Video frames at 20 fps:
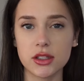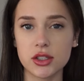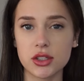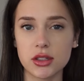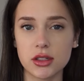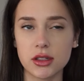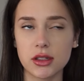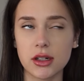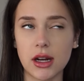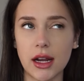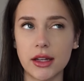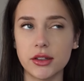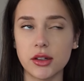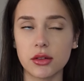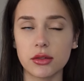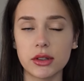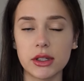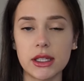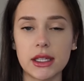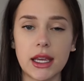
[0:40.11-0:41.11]
this year I
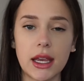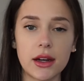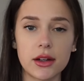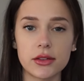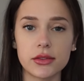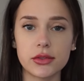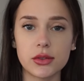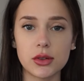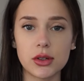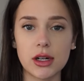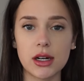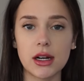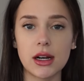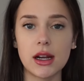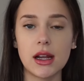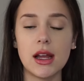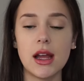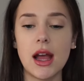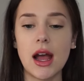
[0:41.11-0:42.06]
don't really care for.